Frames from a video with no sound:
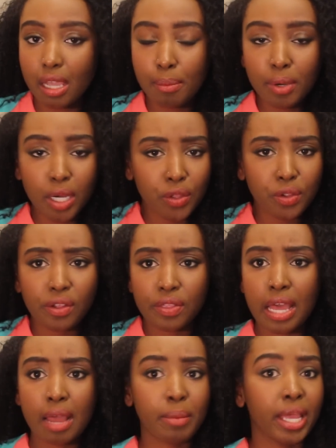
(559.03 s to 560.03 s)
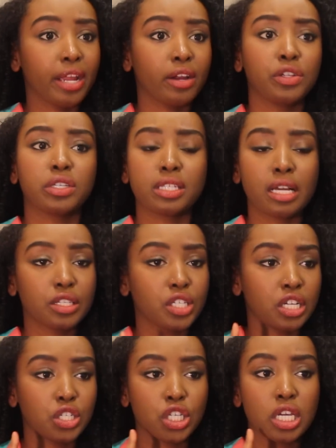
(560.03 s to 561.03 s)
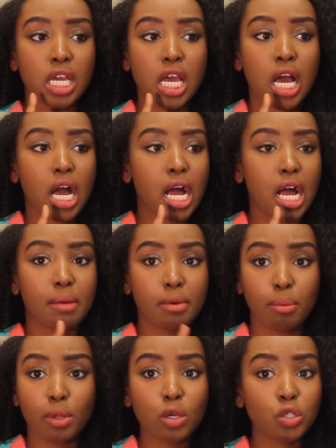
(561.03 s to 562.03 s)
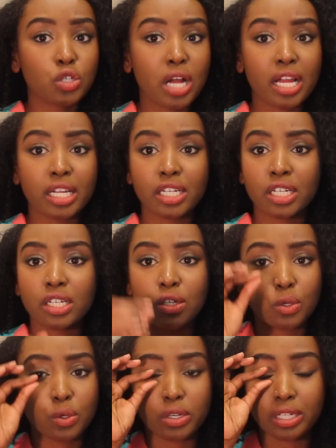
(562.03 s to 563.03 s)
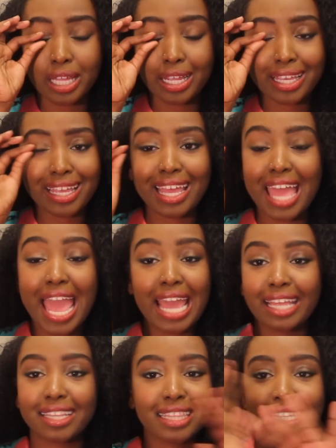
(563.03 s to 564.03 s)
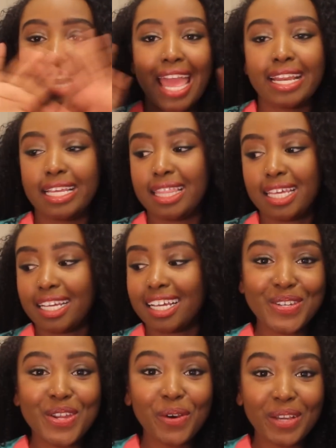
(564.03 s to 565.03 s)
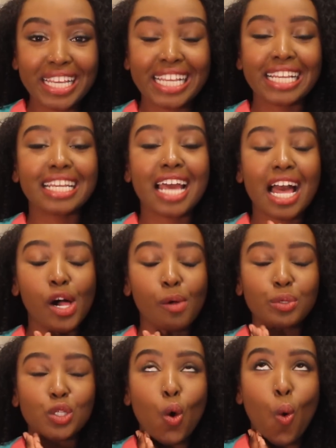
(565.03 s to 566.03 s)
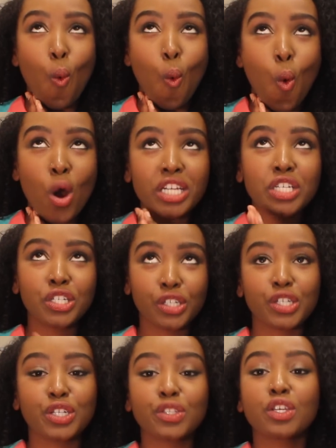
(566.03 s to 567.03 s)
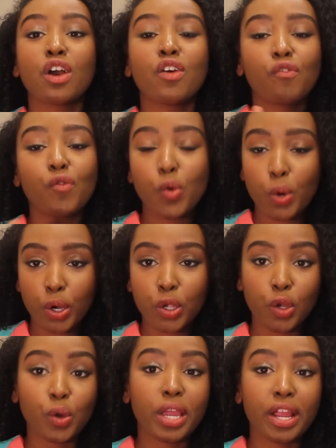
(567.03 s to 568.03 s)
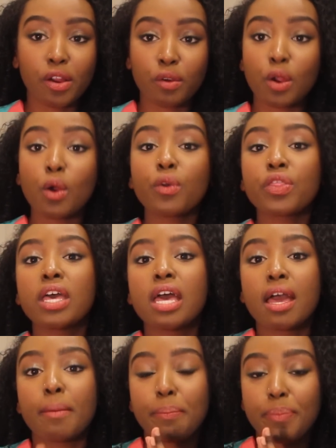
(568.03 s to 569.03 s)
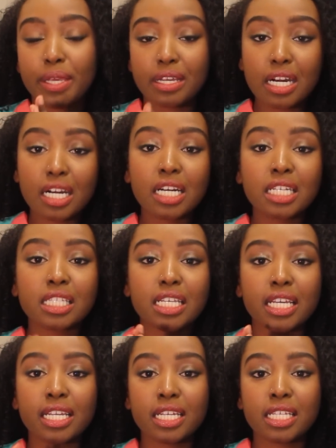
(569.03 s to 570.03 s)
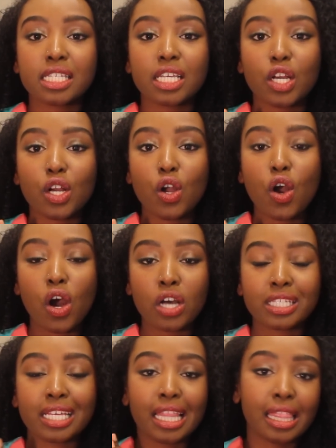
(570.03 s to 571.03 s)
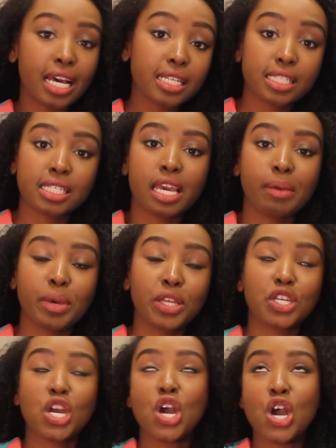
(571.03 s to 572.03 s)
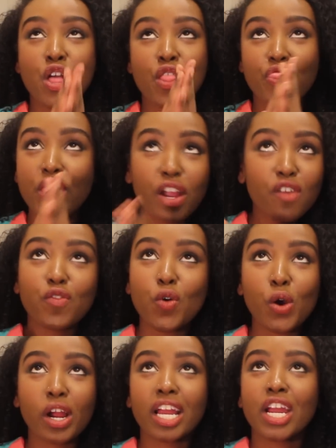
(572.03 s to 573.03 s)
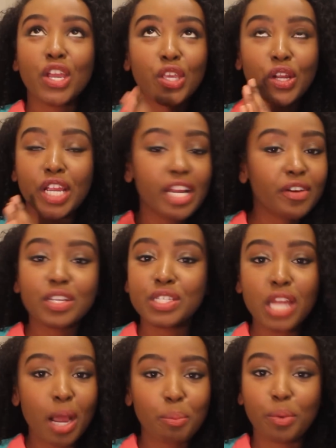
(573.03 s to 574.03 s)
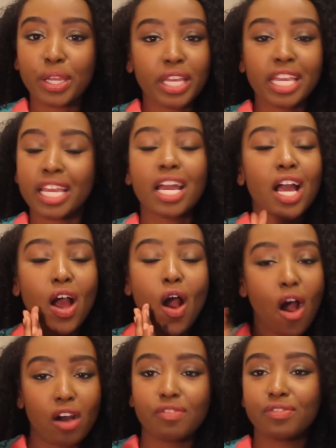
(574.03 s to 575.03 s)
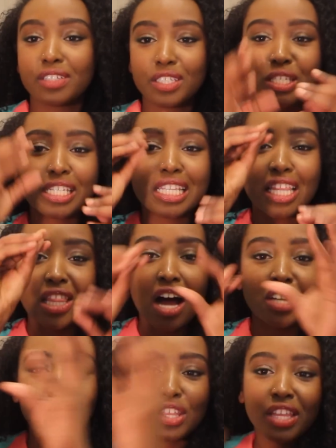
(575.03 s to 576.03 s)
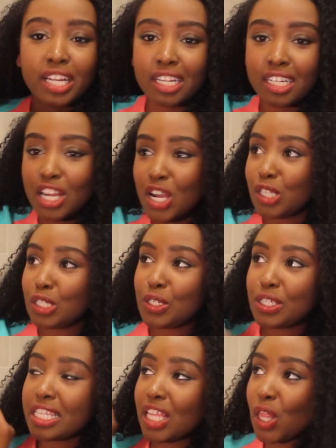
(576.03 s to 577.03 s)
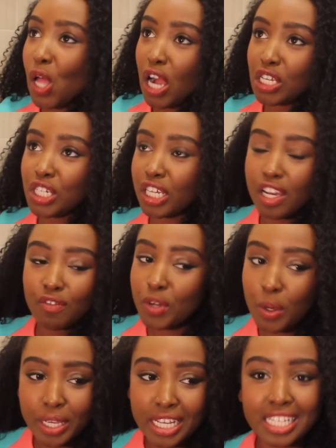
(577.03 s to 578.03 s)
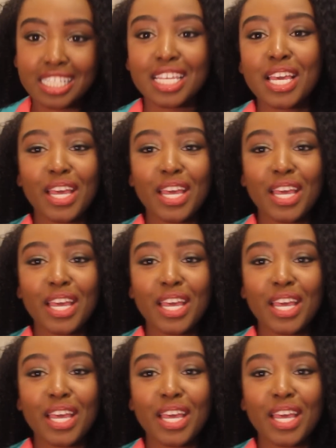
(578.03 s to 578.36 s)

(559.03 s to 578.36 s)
but other than that, my hair does not touch a blow dryer or like anything. No heat helps wonders for your hair growth because it is causing less damage. Therefore, your hair is not breaking off. Do you see the logic there? Do you see the logic of no heat?